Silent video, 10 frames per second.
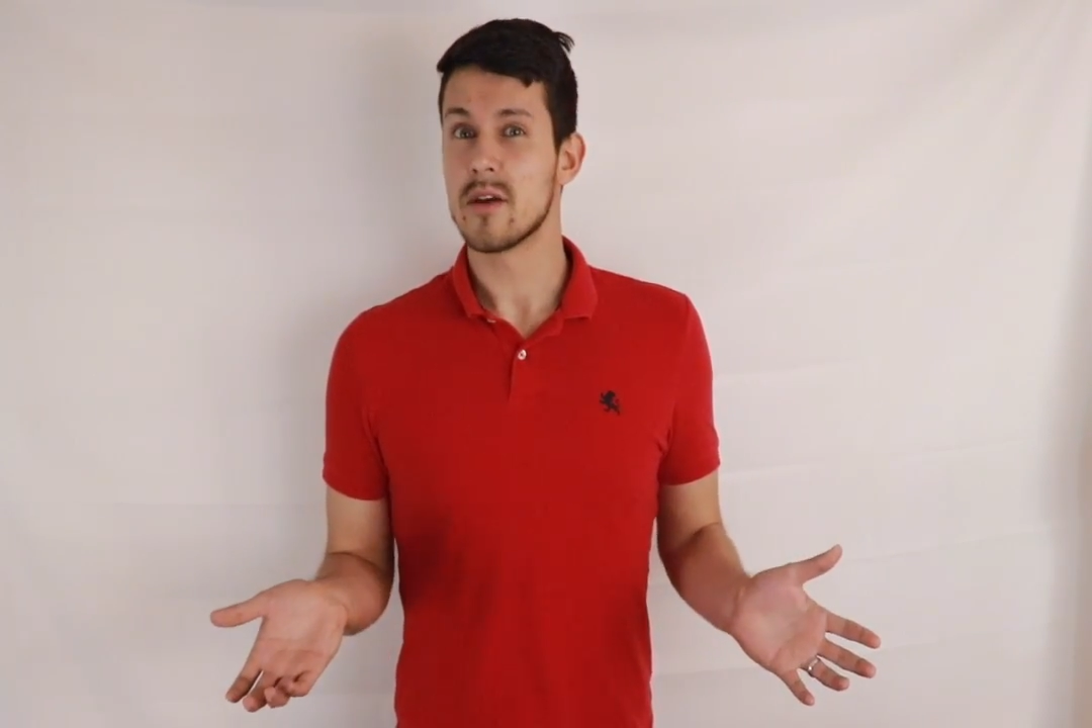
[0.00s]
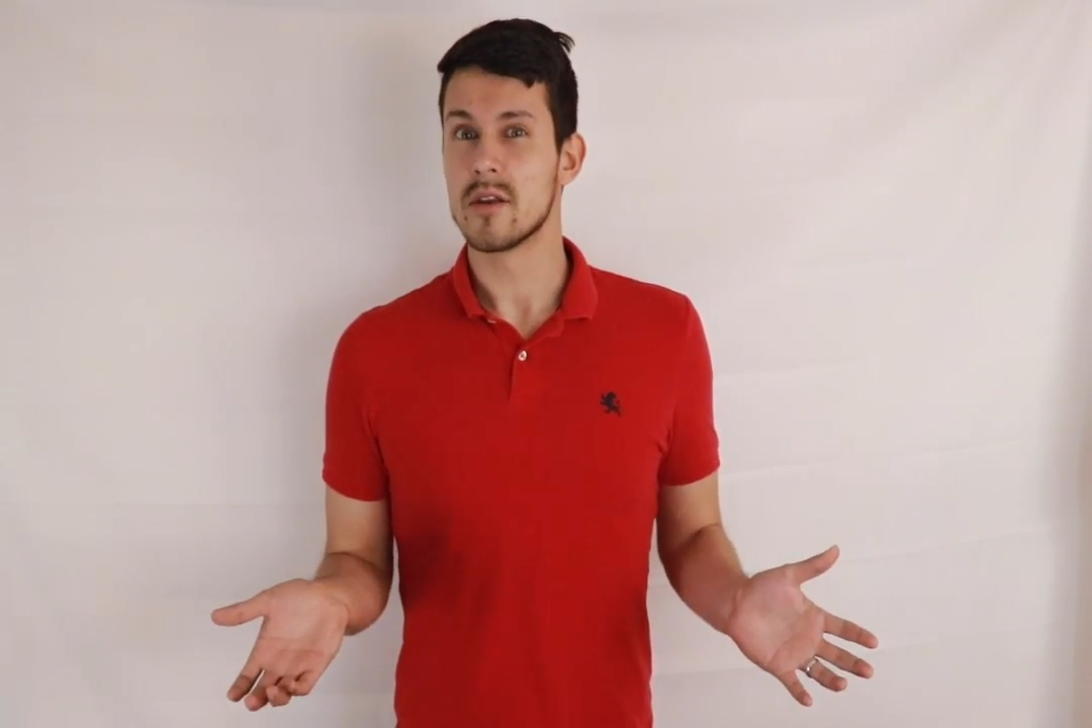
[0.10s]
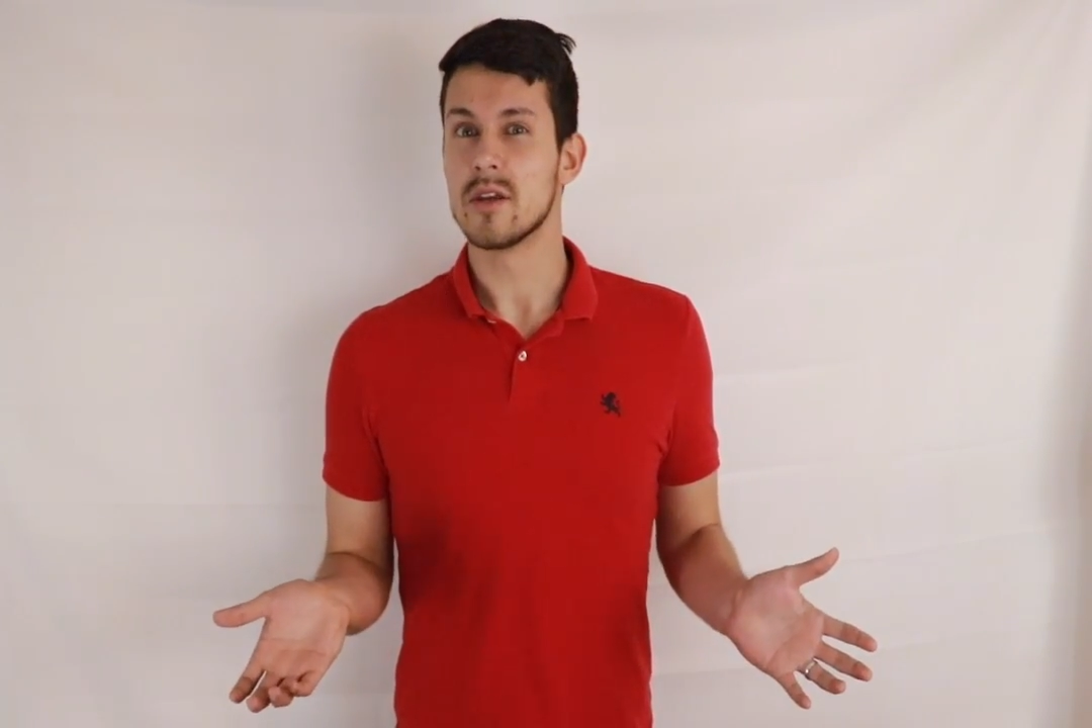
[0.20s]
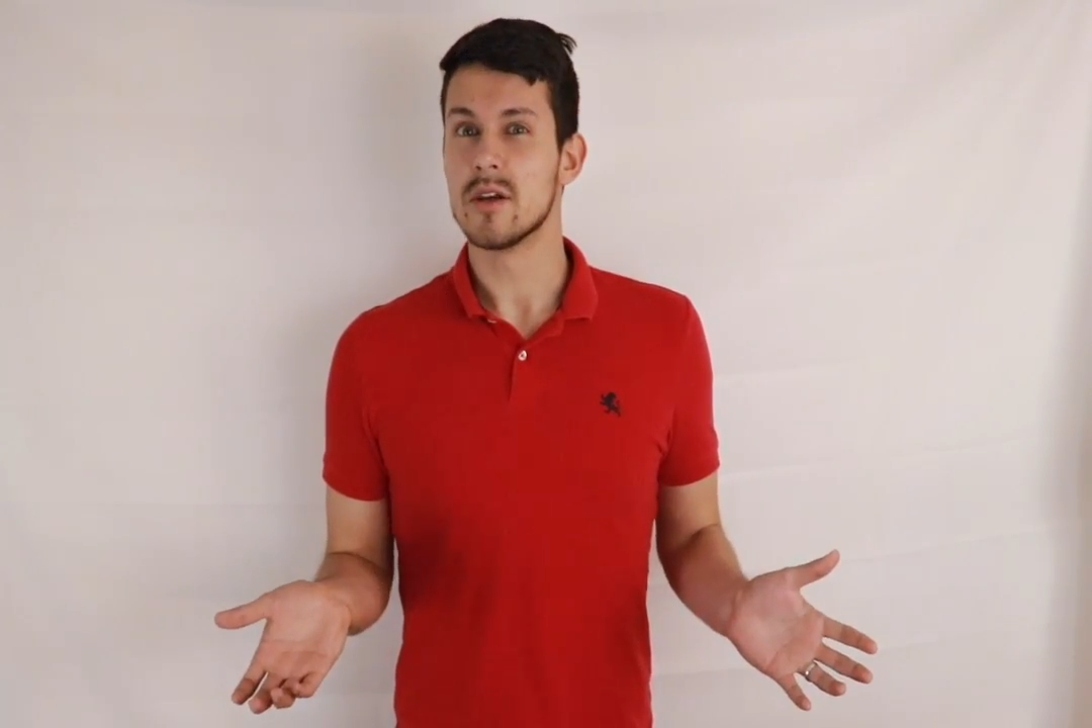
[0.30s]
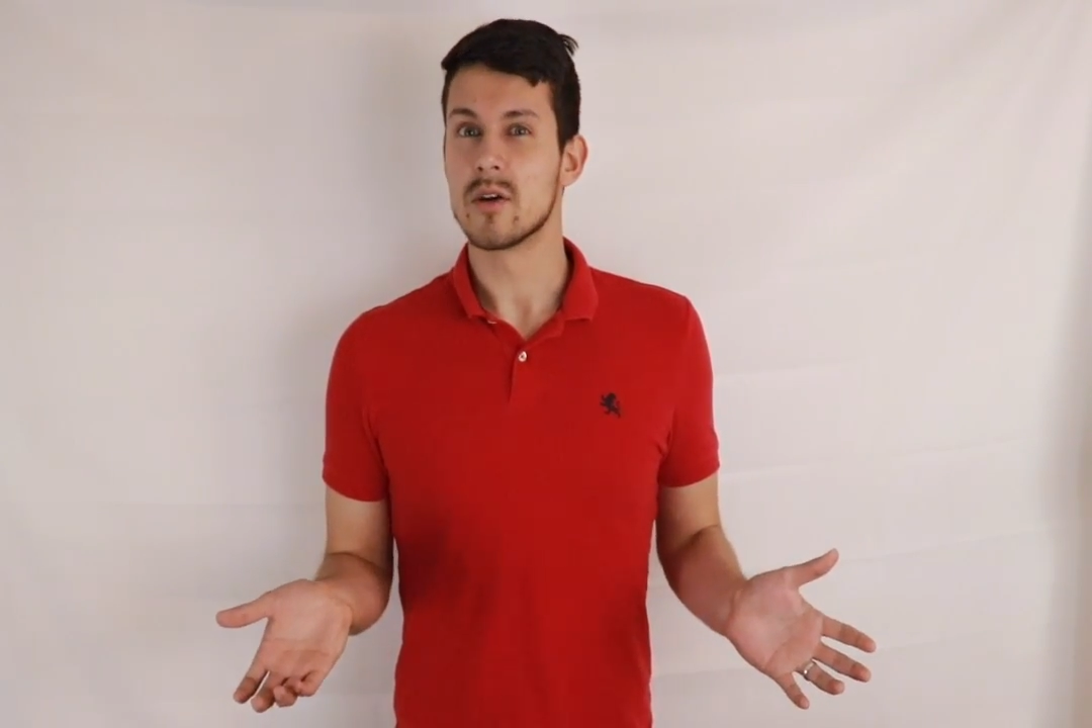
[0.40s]
on
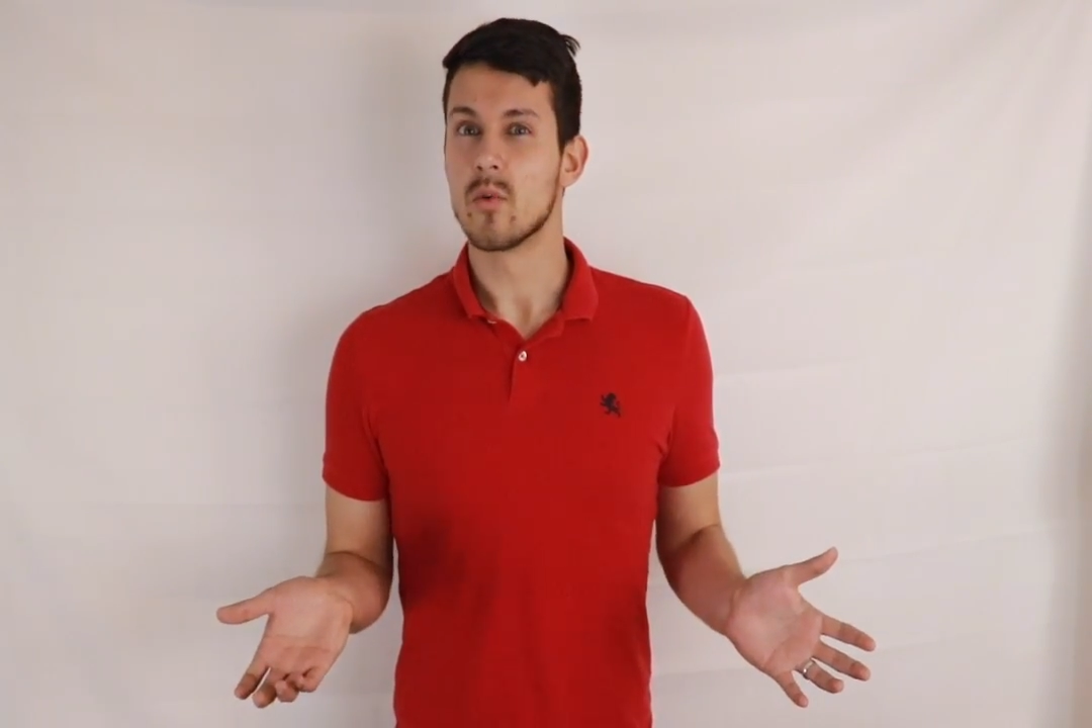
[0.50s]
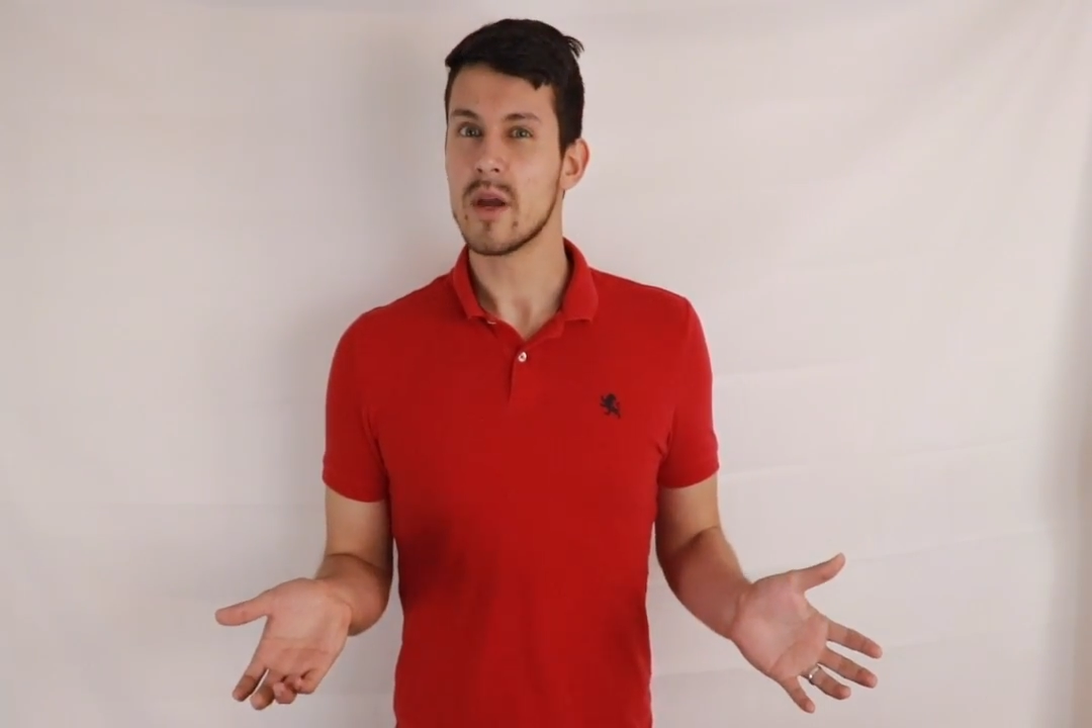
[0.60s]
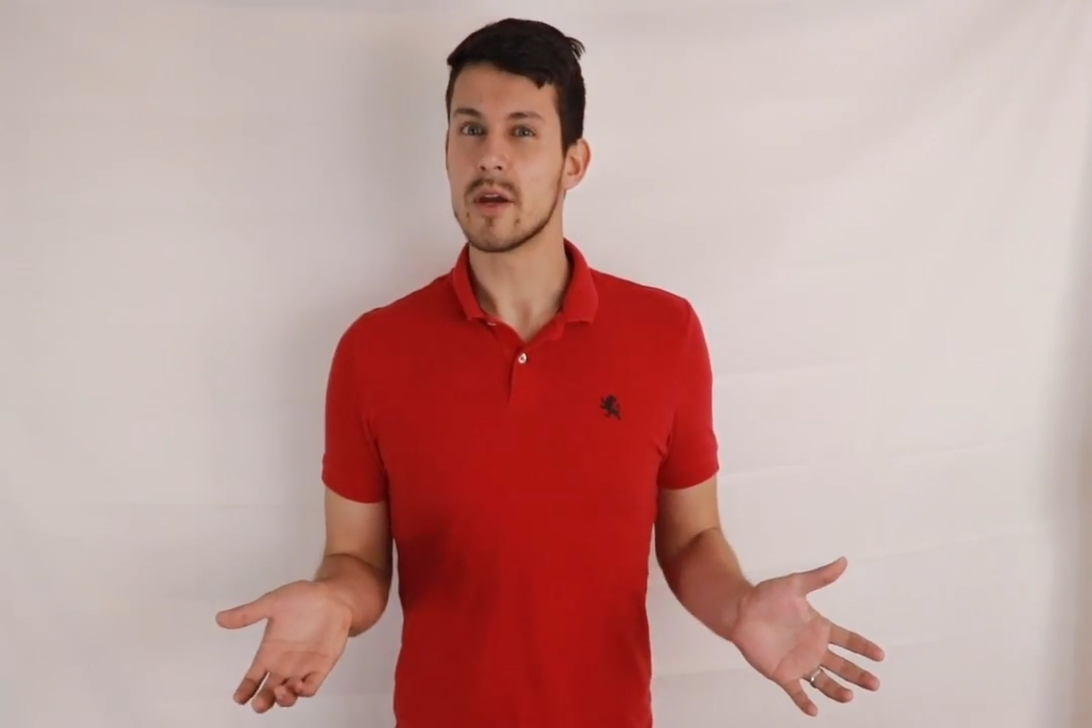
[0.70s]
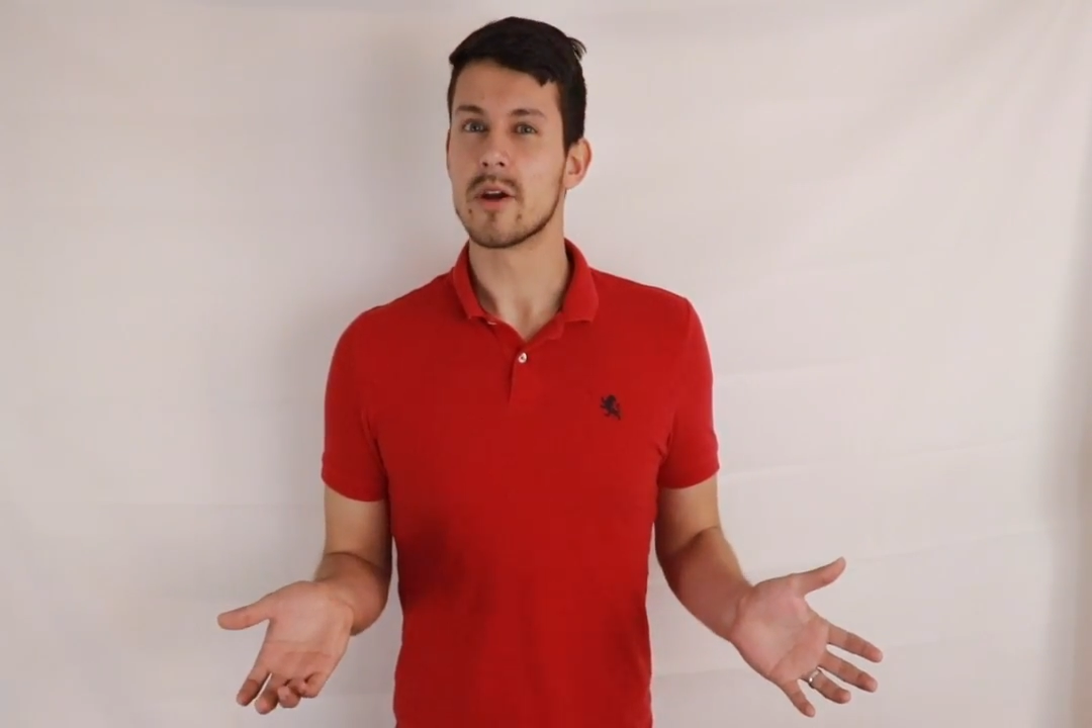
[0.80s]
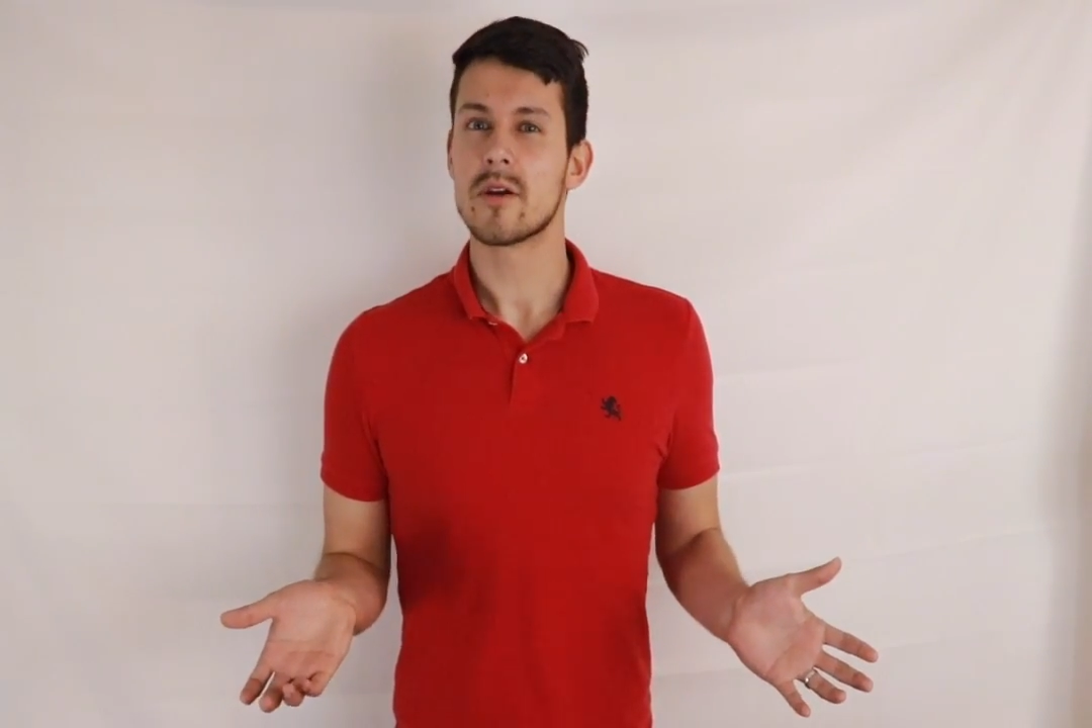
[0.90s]
the young
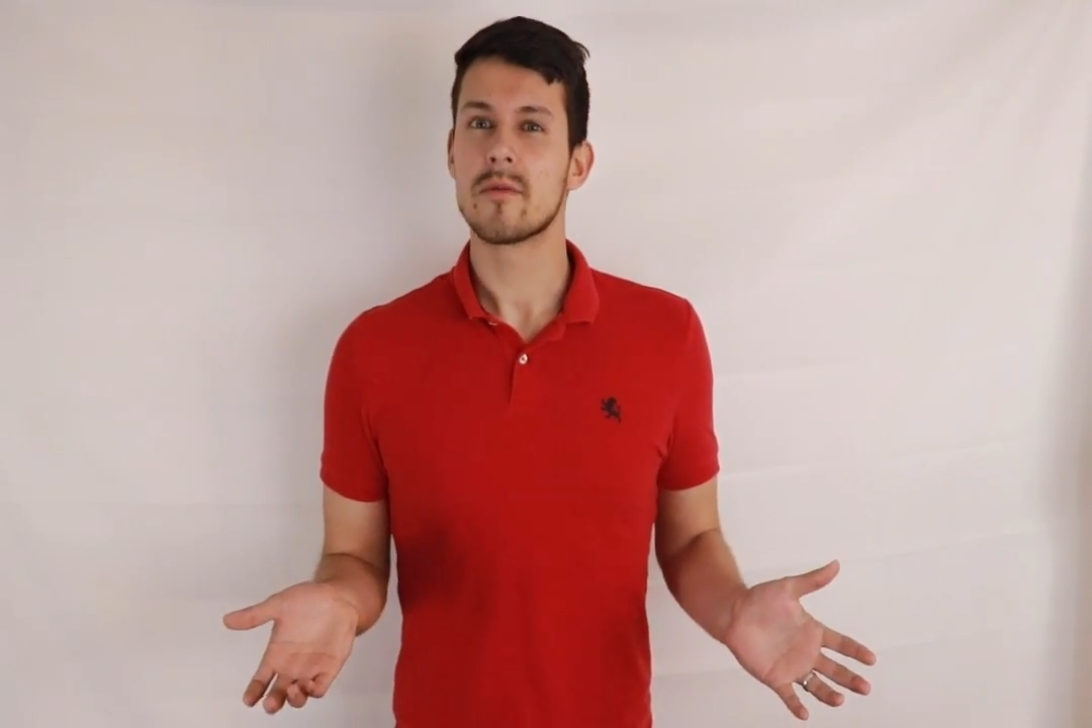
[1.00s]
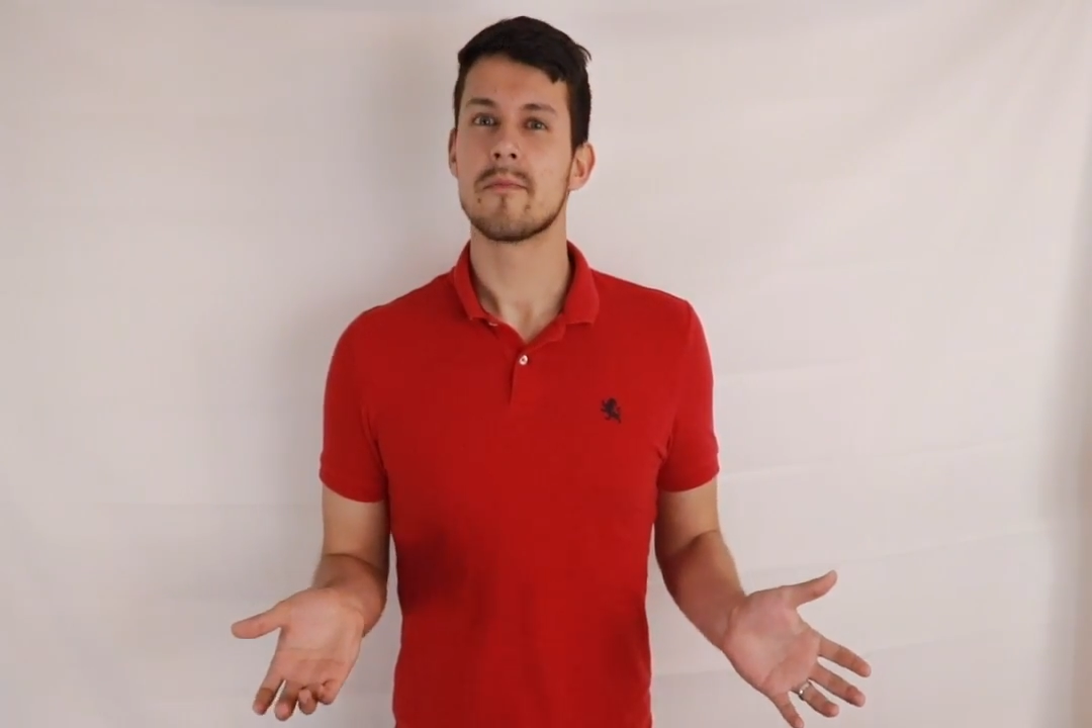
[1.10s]
winger.